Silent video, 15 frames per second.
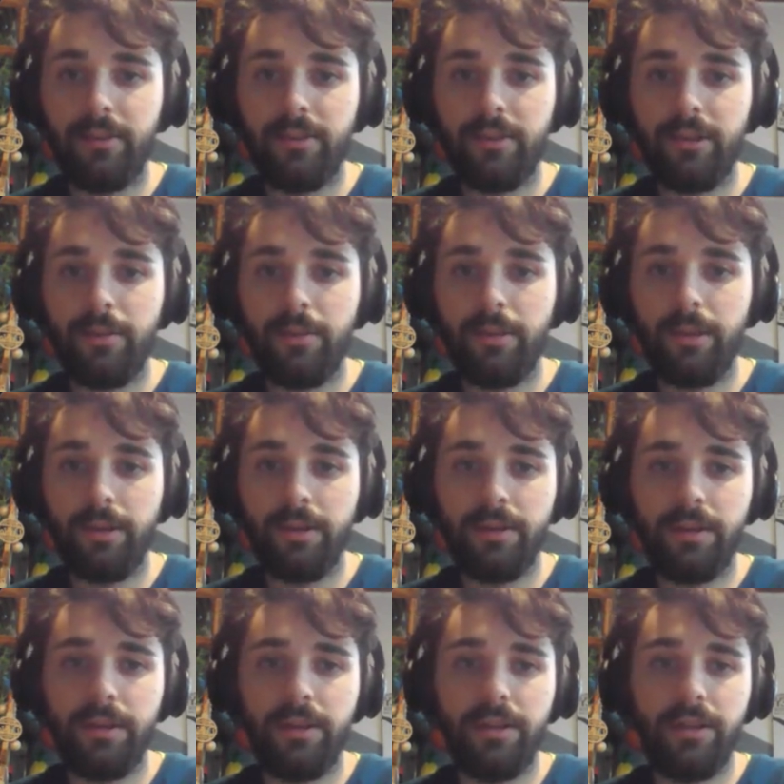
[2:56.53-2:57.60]
So up here,
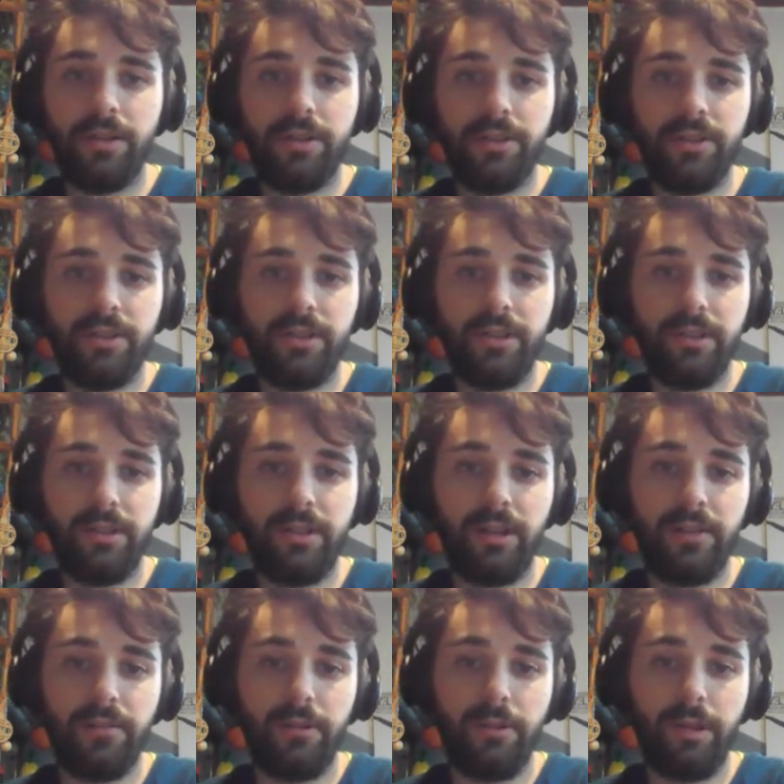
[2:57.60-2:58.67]
there's there
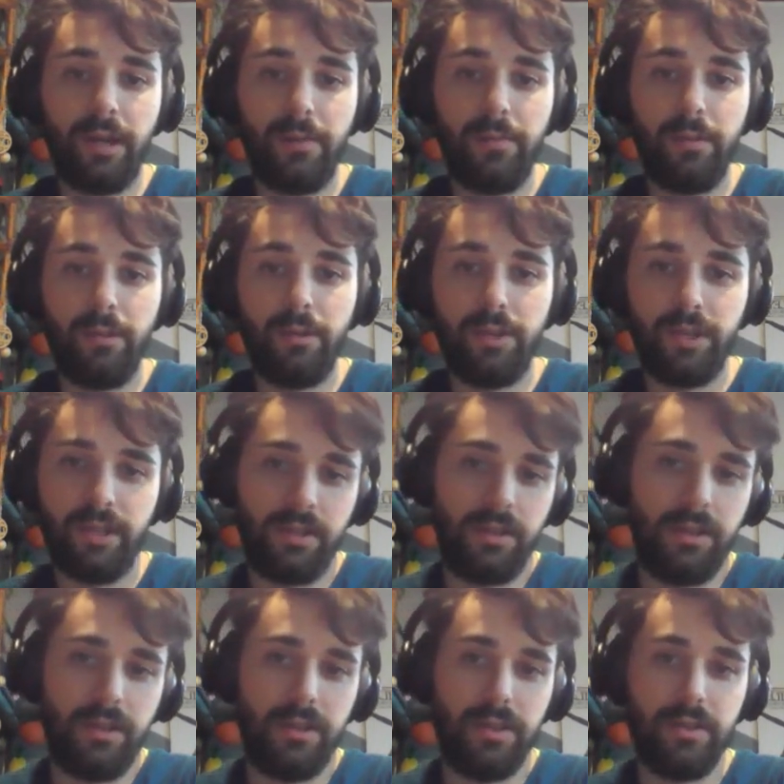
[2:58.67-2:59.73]
are a few cupboards and
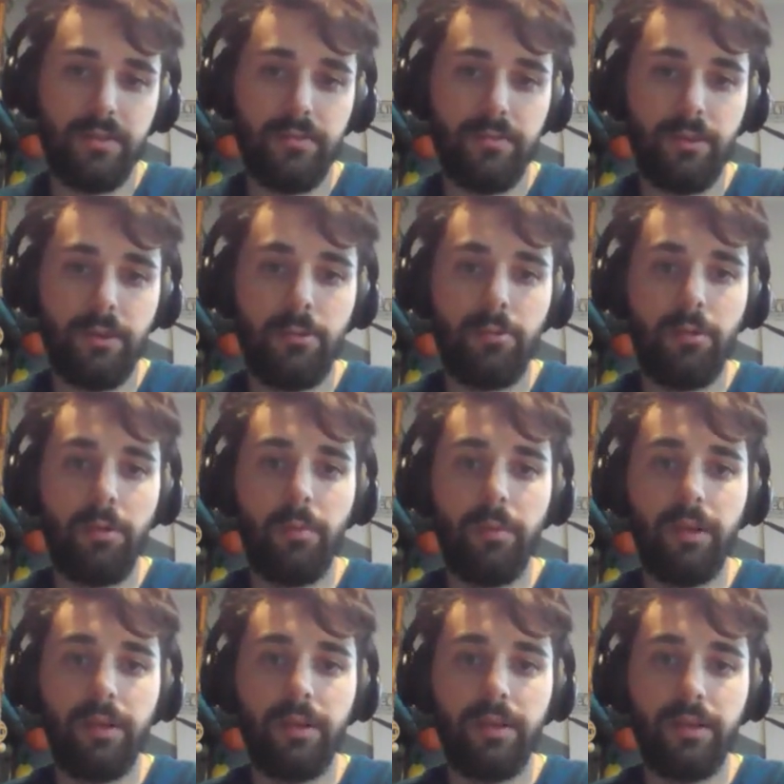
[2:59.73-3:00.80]
there's more
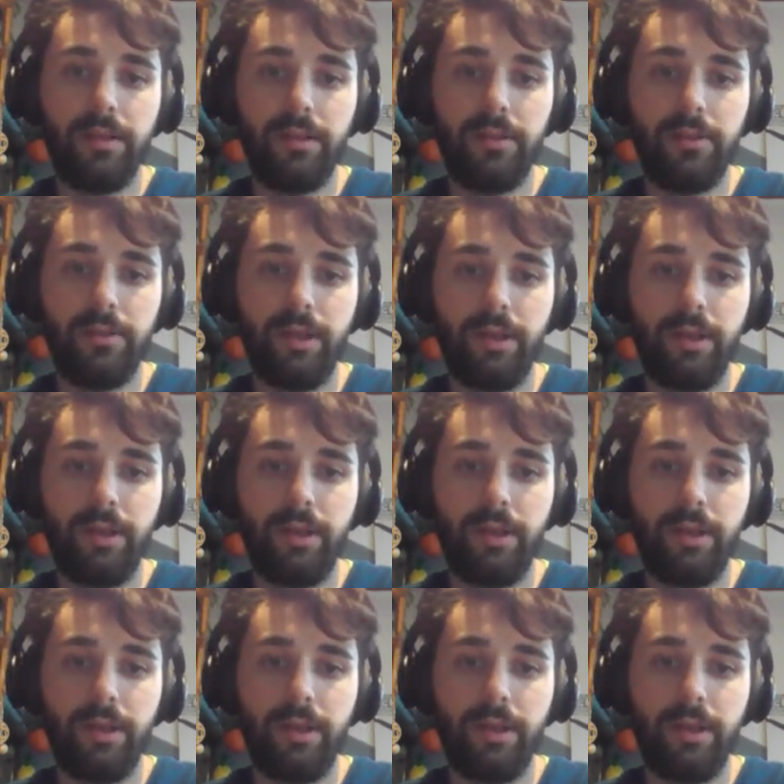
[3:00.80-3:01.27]
equipment to